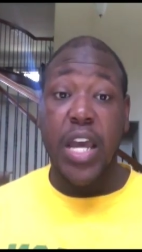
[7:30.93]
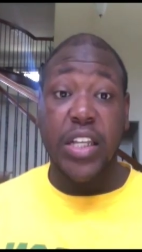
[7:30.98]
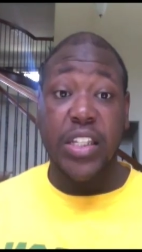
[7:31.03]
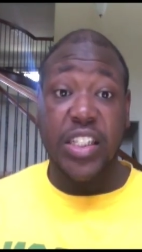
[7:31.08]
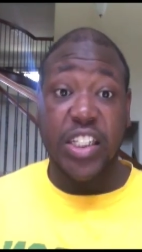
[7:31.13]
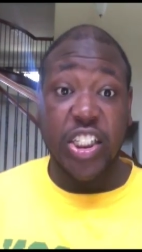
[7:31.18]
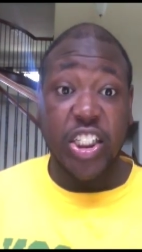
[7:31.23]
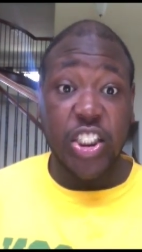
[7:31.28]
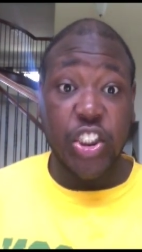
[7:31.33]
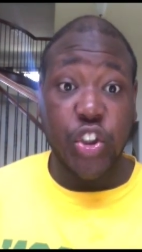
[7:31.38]

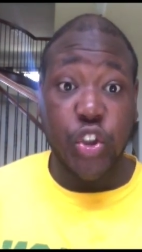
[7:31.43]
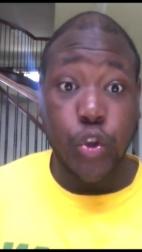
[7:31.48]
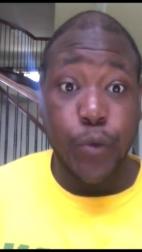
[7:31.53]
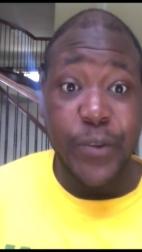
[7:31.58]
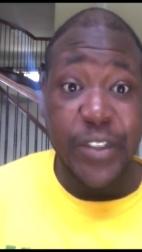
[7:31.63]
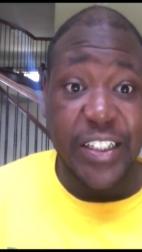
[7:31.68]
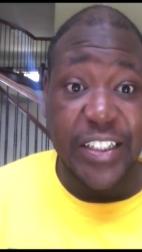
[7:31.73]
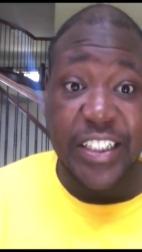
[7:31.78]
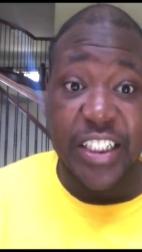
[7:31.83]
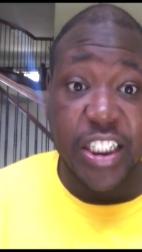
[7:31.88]
Stars, you
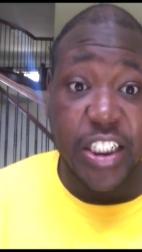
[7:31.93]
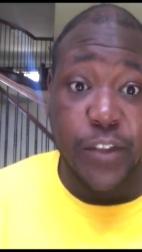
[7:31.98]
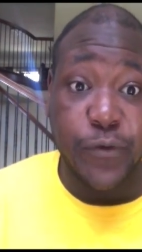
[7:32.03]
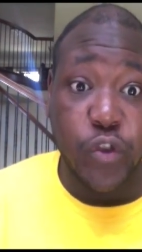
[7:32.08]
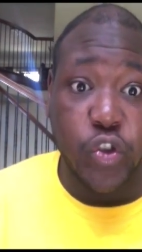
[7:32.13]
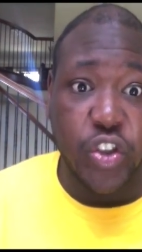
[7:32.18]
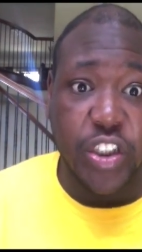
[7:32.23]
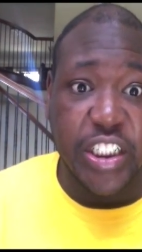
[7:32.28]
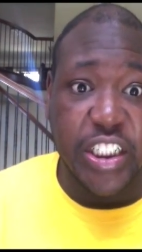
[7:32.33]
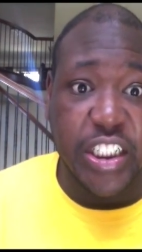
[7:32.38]
better
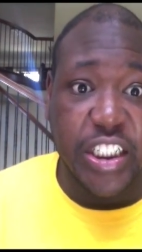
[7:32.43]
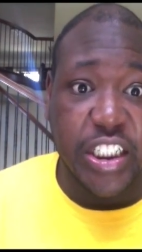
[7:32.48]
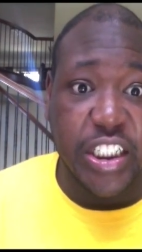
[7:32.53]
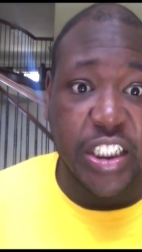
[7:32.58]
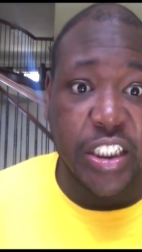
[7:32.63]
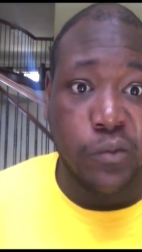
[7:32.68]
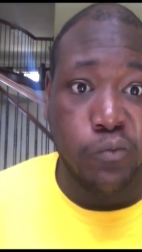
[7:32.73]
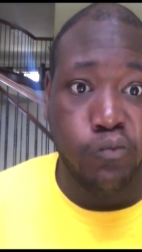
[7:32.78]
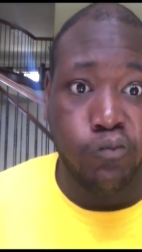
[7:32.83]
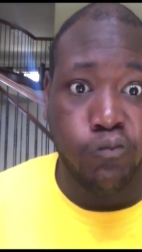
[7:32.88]
save your
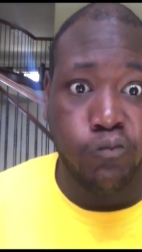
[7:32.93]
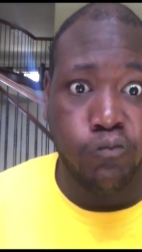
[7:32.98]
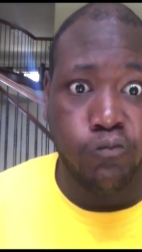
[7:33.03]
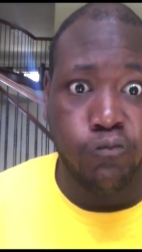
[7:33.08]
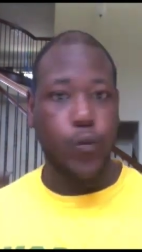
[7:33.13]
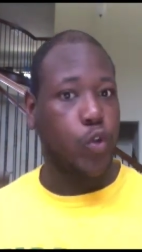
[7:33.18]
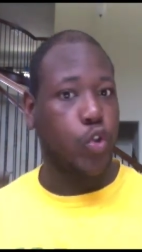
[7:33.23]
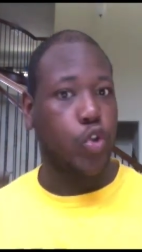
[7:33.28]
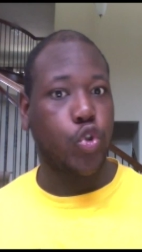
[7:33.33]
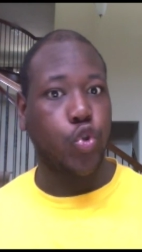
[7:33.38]
daddy!
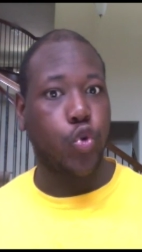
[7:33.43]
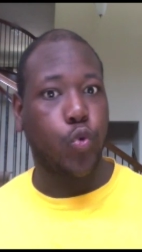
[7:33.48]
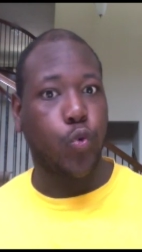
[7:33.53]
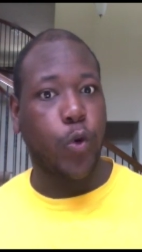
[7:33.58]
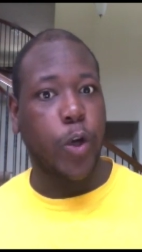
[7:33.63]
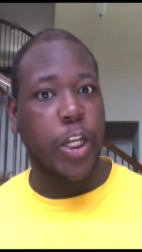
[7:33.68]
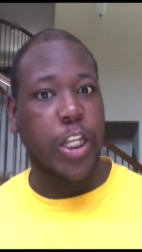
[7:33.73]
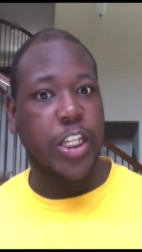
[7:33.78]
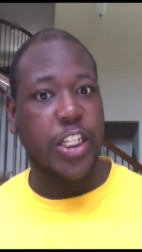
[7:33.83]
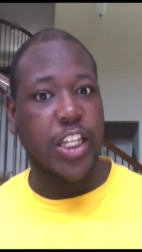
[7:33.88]

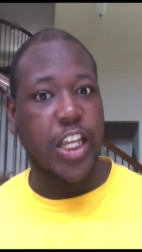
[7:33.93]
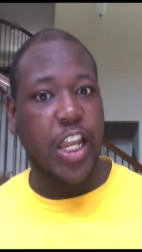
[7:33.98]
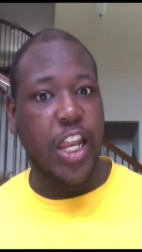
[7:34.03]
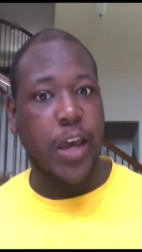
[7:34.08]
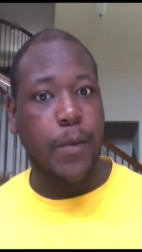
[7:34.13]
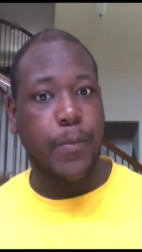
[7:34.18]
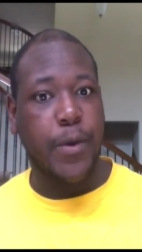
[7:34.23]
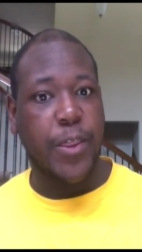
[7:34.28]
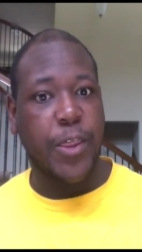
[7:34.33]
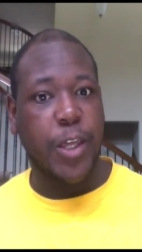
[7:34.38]
Twin
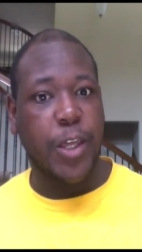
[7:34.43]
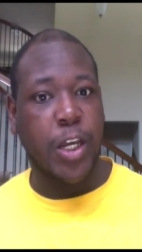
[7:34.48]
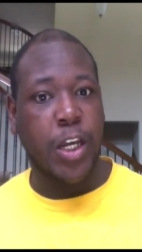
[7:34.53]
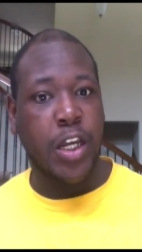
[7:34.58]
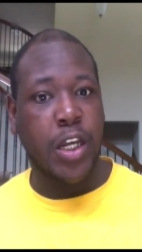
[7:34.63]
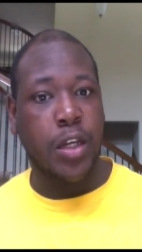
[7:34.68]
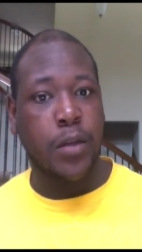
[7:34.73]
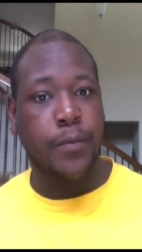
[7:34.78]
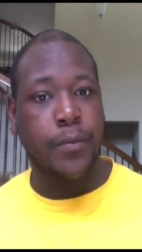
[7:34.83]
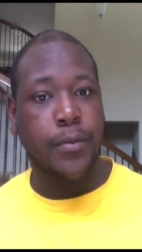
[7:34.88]

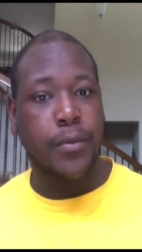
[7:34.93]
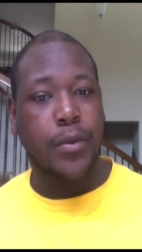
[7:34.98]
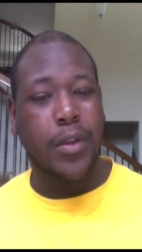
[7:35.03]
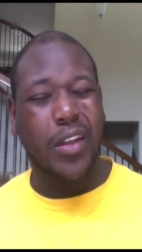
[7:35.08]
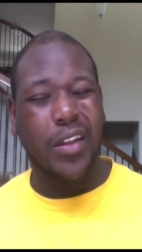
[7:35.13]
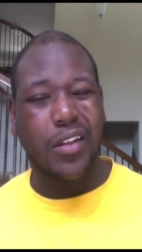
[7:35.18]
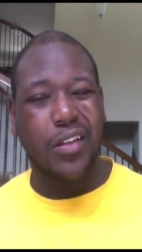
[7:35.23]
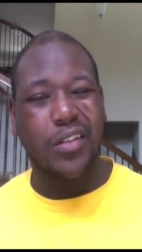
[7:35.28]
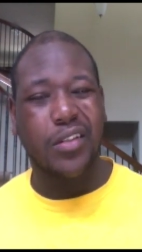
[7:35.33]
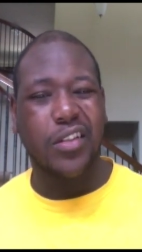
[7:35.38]
telepathy
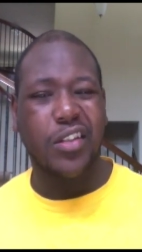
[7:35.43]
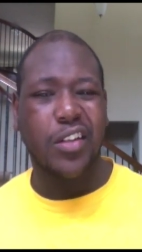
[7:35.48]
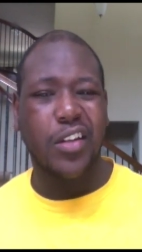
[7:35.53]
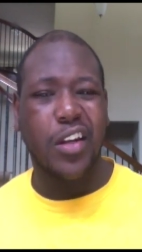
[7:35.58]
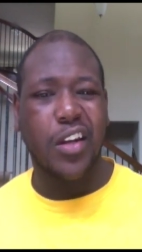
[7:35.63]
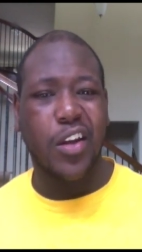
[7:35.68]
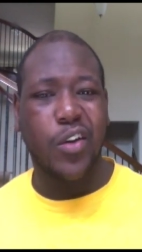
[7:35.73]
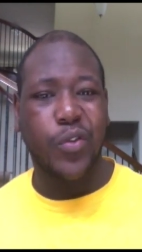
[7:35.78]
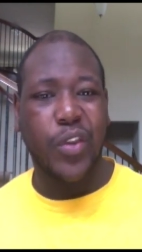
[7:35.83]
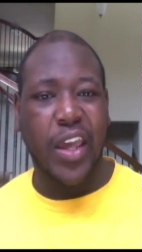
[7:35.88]
should
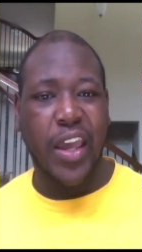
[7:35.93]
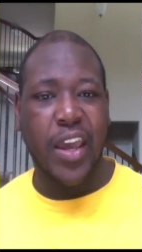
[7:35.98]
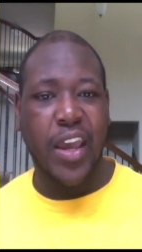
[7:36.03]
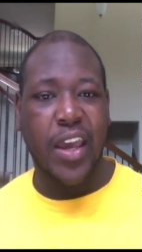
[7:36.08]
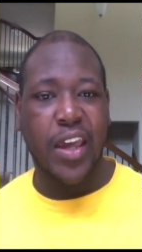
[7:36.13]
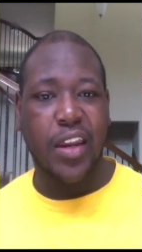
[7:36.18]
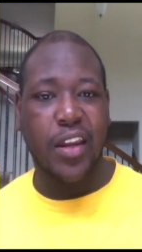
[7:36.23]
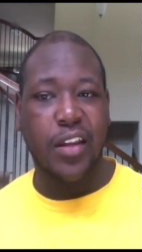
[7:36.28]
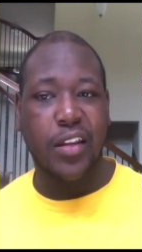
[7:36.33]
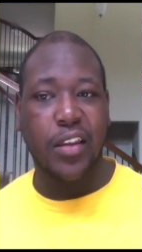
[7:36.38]
have known they
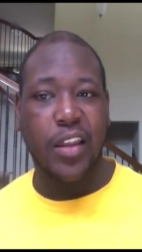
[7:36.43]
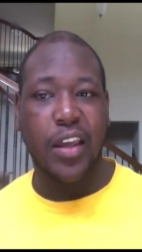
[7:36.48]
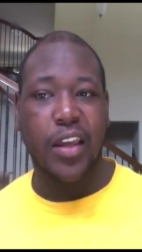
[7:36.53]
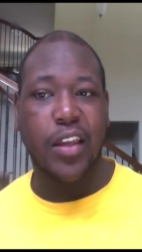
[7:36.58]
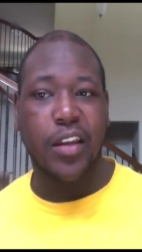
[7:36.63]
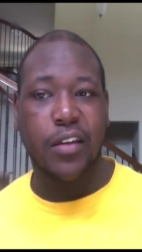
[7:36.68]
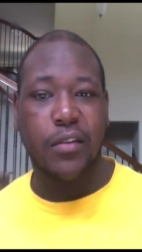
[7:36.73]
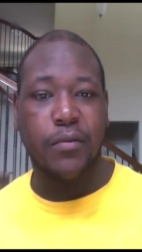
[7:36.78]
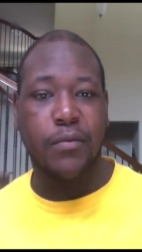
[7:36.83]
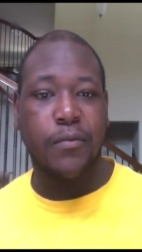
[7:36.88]
had it. They
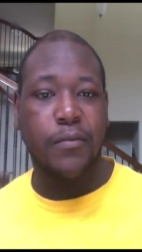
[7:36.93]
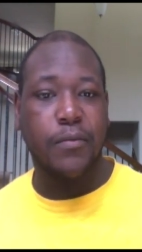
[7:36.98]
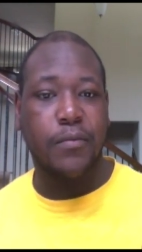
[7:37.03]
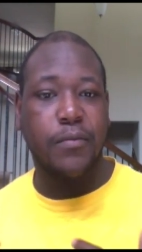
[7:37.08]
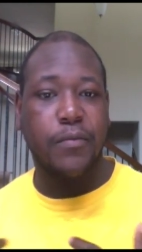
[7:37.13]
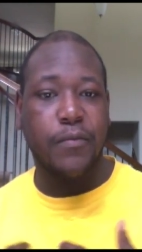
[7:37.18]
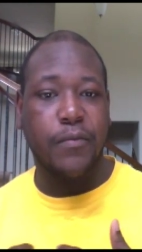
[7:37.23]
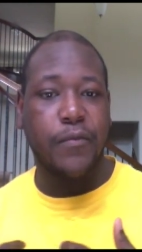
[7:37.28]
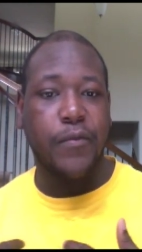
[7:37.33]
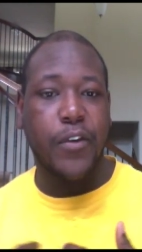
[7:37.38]
can
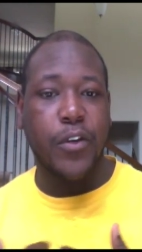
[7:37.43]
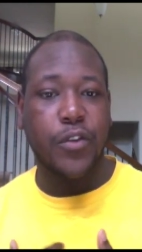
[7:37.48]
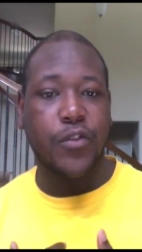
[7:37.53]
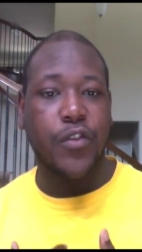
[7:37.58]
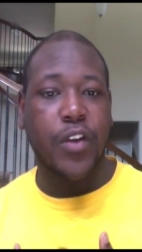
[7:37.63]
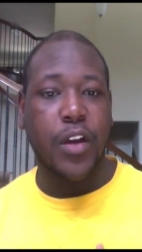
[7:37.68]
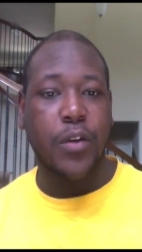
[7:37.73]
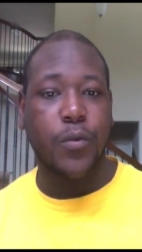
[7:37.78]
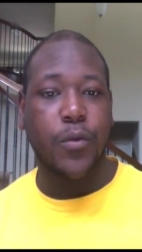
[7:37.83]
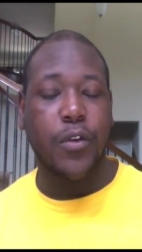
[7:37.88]

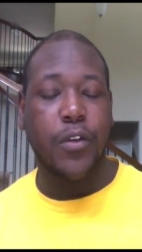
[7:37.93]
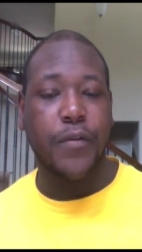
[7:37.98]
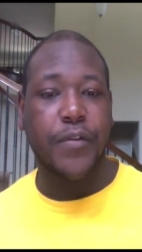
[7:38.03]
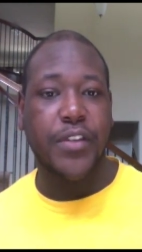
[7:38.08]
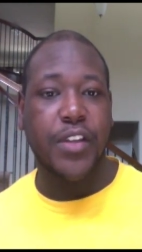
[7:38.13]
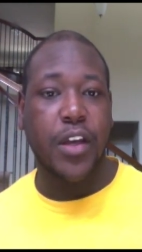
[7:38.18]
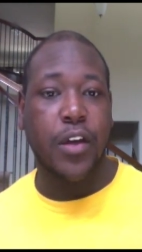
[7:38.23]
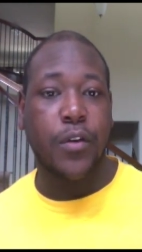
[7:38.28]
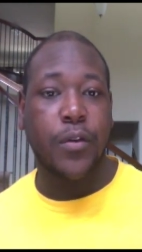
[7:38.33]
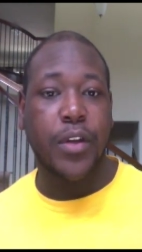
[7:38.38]
Voltron Wolf,
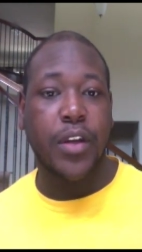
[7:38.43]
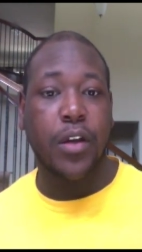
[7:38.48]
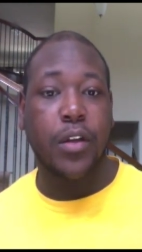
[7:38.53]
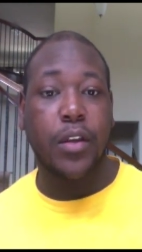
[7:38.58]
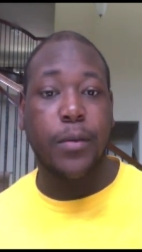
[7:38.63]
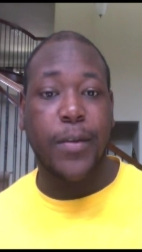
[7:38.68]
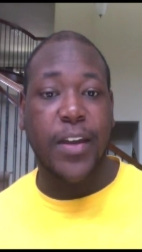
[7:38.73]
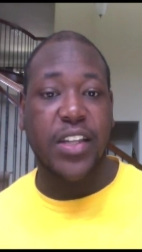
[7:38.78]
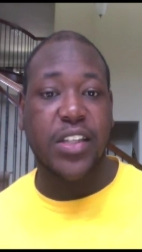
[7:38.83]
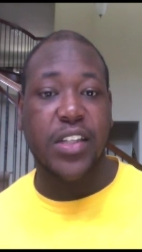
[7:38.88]
so it
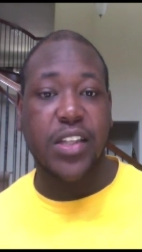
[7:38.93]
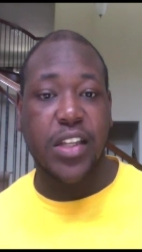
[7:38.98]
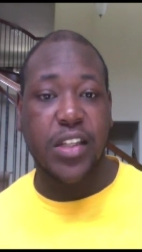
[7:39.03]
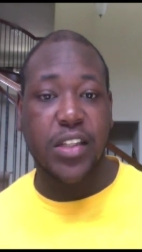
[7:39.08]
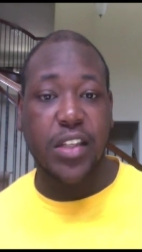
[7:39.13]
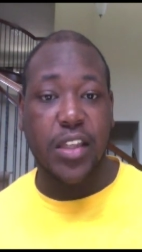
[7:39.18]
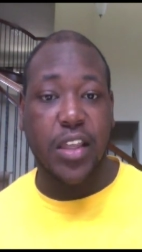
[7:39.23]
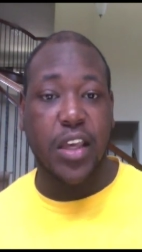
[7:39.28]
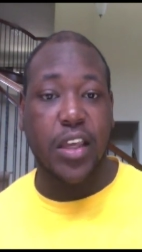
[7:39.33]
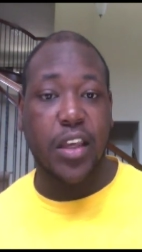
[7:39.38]
only makes
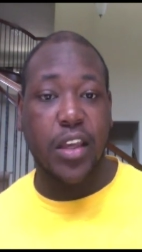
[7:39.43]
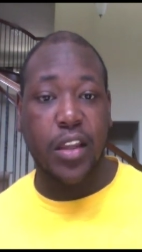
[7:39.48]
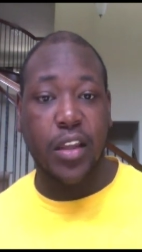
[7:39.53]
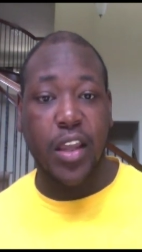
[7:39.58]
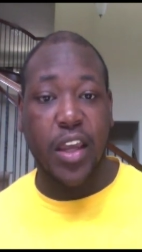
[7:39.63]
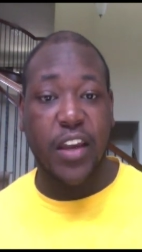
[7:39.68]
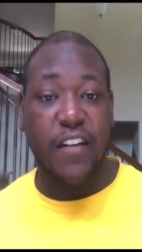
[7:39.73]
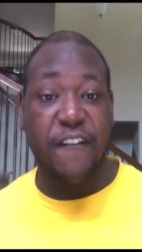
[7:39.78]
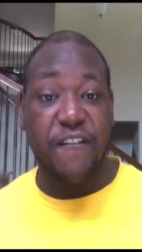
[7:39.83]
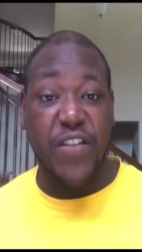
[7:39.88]
sense that they can
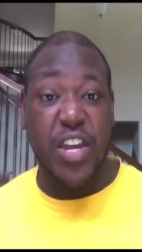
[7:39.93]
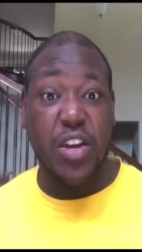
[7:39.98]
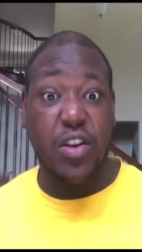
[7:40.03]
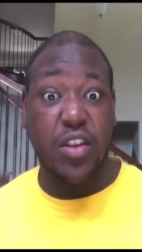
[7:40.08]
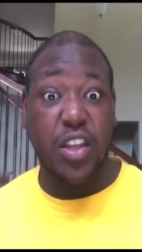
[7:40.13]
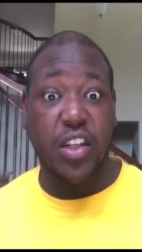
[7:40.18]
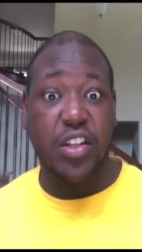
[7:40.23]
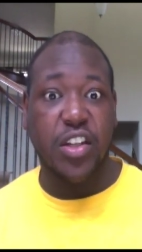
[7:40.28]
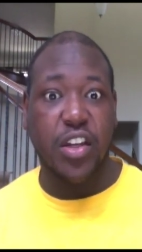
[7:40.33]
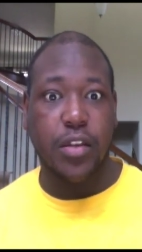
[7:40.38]
like
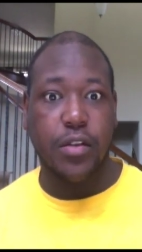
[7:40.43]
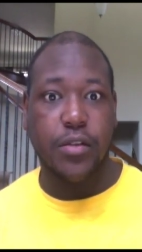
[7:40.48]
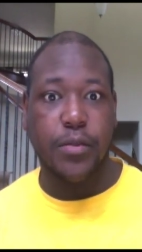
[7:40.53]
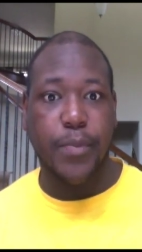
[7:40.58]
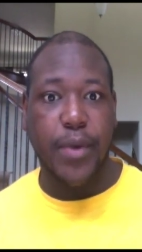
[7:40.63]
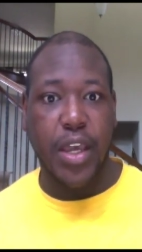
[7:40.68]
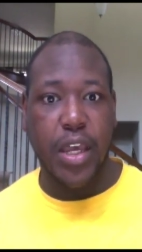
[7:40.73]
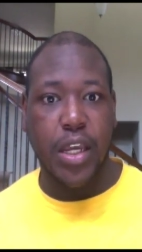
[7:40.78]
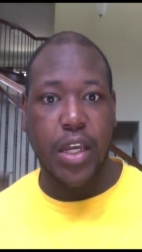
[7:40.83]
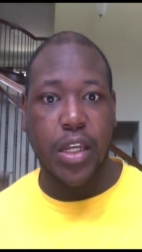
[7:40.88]
feel each other's
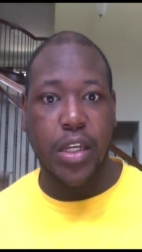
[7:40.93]
pain.